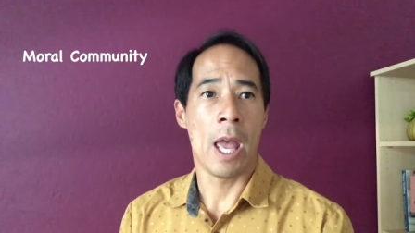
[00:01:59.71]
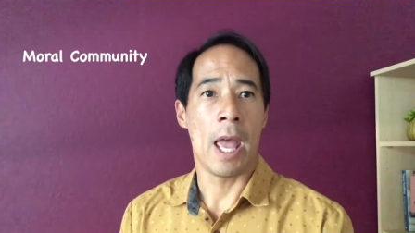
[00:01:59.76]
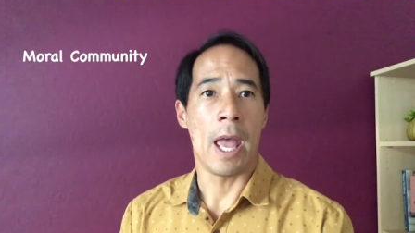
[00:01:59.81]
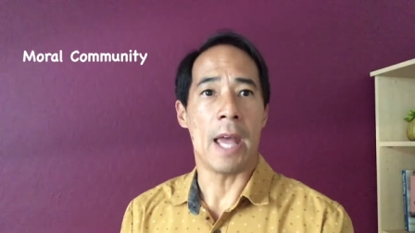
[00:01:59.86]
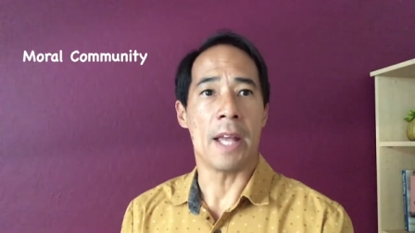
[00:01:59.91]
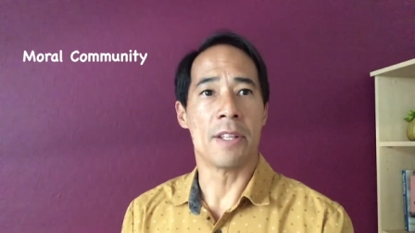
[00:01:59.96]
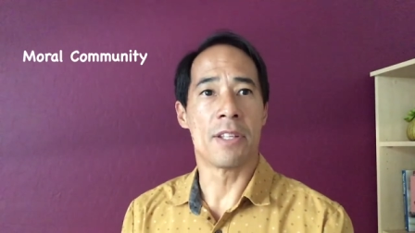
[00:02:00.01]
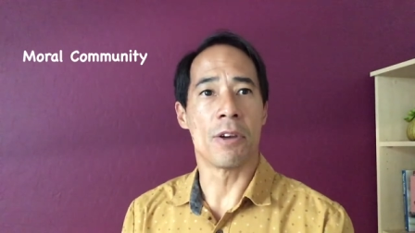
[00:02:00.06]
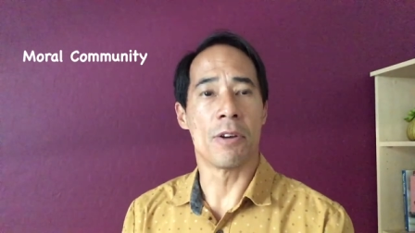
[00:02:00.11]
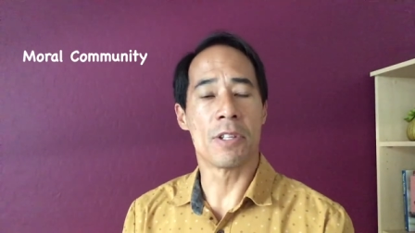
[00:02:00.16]

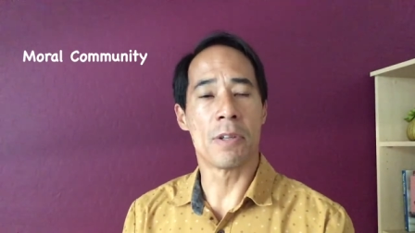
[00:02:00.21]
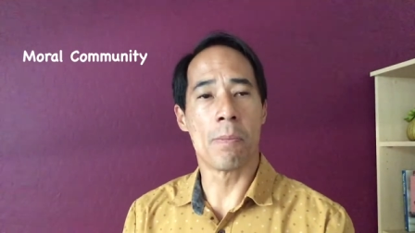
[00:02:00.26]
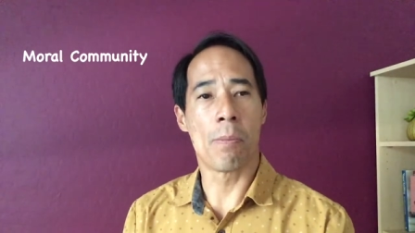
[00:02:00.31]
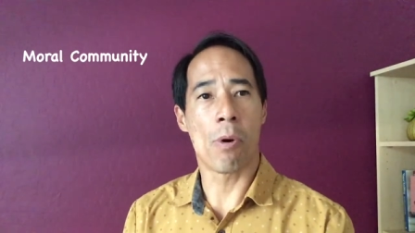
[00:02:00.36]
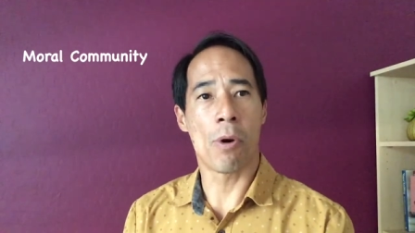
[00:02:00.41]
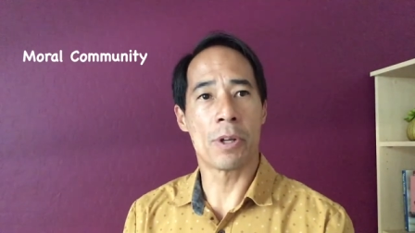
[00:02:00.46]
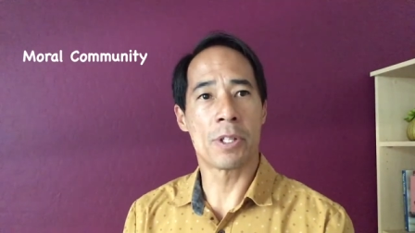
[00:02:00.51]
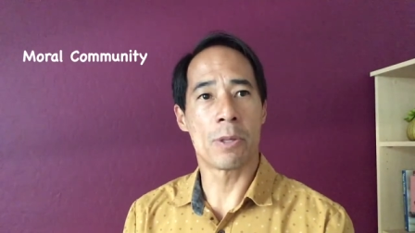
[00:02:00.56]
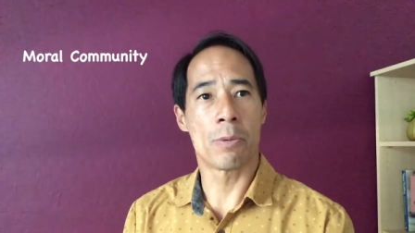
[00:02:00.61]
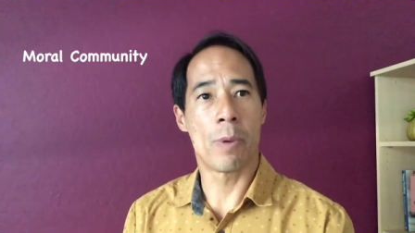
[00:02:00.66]
And so it's
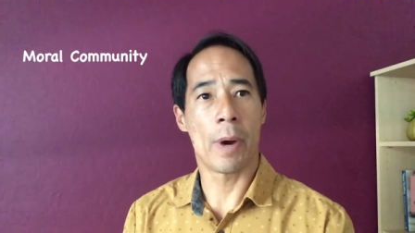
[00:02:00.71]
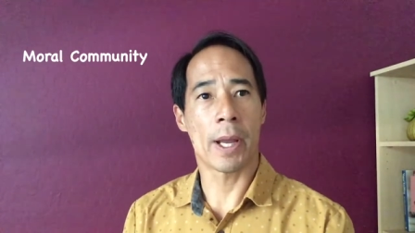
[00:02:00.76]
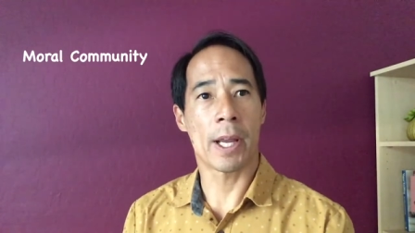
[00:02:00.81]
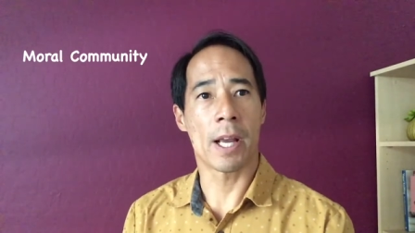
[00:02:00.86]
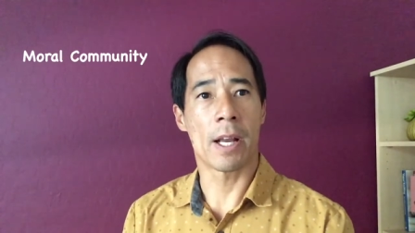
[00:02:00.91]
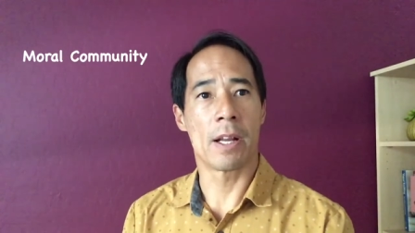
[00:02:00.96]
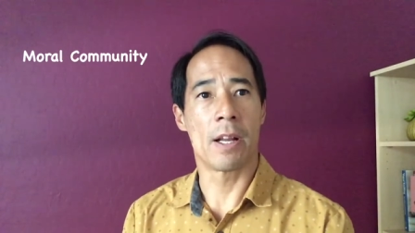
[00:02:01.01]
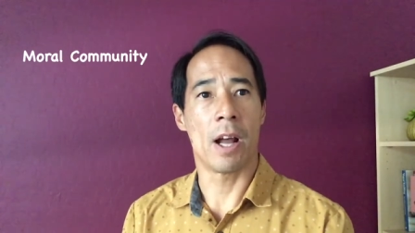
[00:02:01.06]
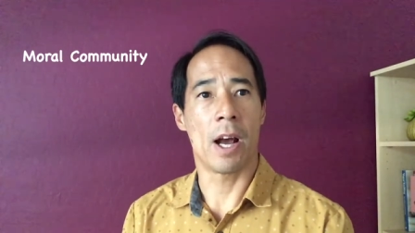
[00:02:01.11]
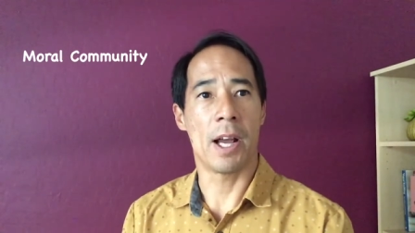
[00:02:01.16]
important to
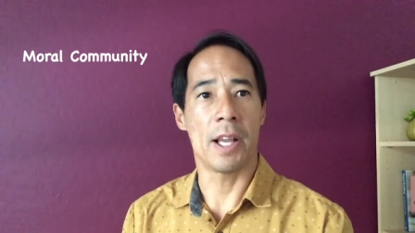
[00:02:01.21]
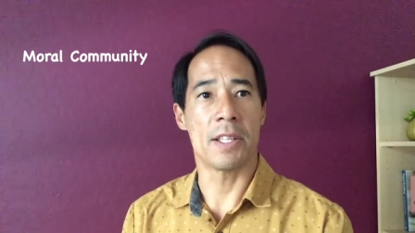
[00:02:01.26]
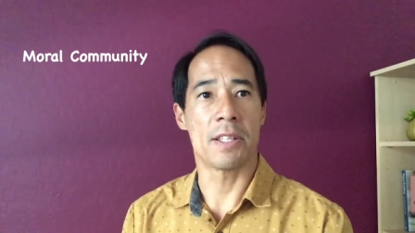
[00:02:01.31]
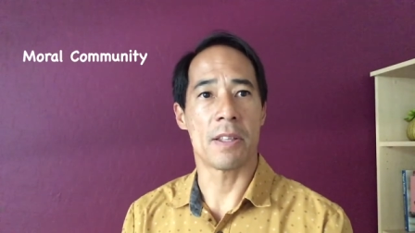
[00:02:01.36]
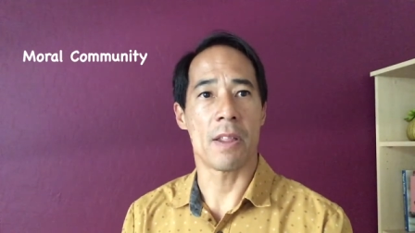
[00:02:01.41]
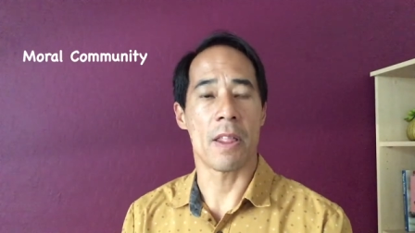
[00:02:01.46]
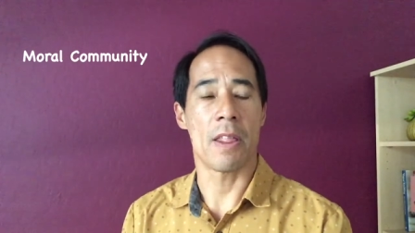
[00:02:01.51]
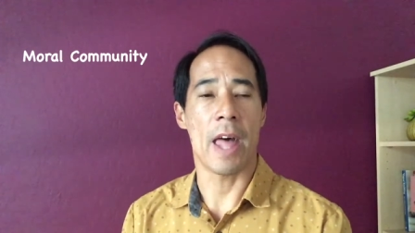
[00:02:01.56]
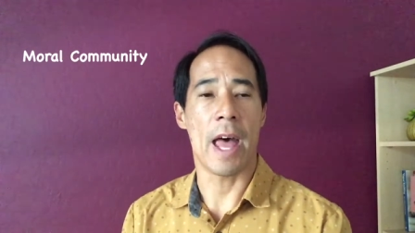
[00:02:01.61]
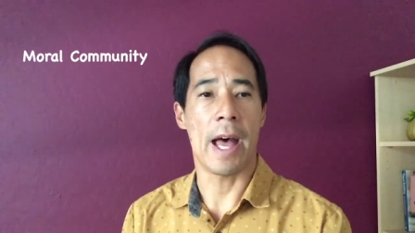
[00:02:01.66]
recognize
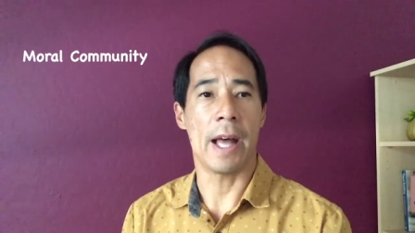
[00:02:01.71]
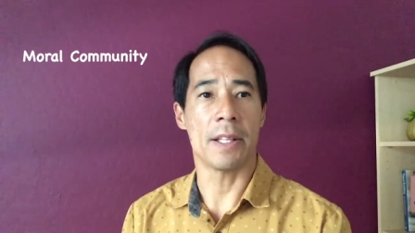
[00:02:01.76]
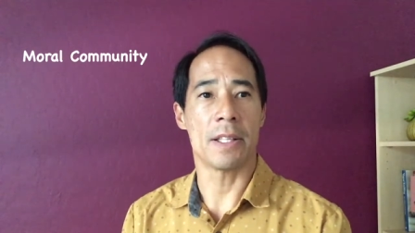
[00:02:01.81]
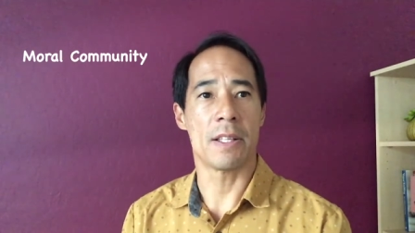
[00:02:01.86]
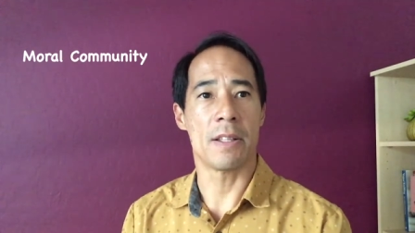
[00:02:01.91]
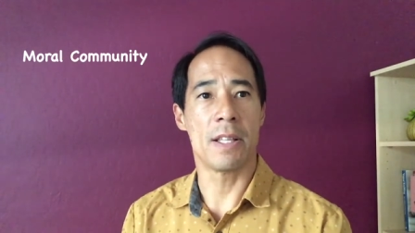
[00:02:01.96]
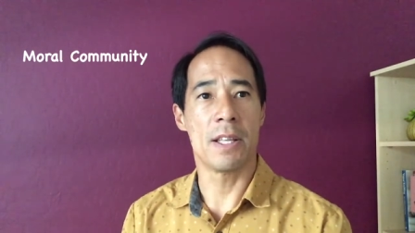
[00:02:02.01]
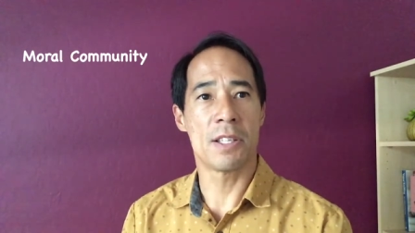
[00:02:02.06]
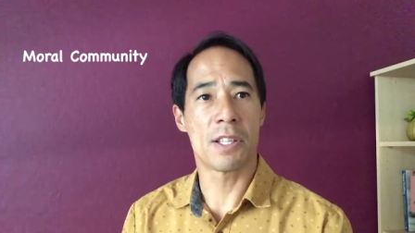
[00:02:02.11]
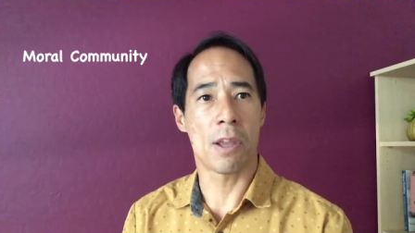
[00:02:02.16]

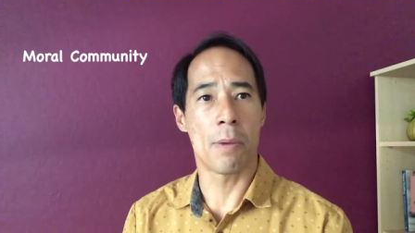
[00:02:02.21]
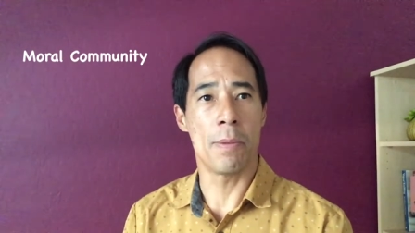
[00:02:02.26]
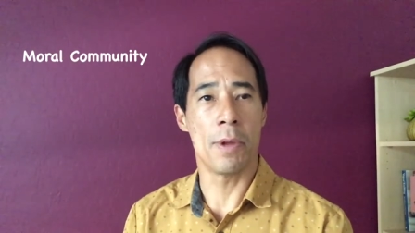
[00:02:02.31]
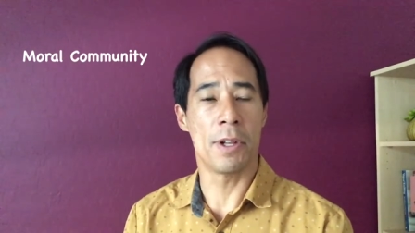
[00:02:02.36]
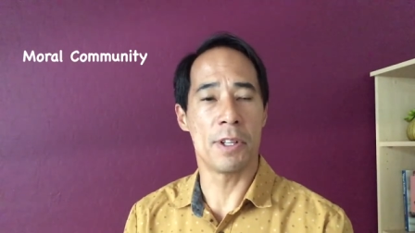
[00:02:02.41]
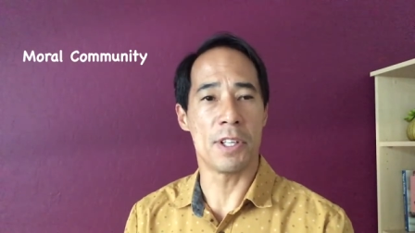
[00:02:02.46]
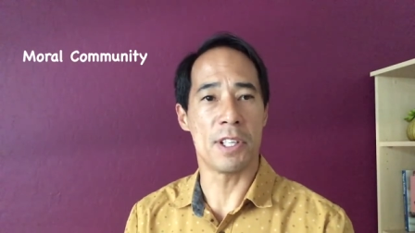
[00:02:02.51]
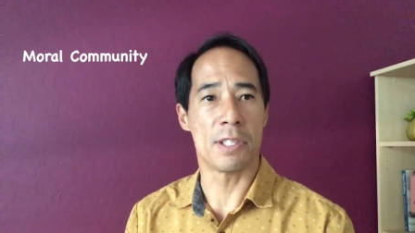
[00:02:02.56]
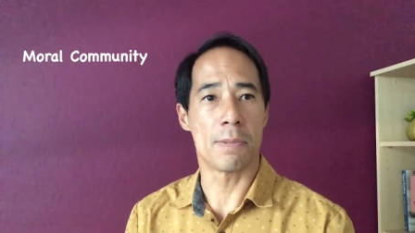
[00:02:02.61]
that these communities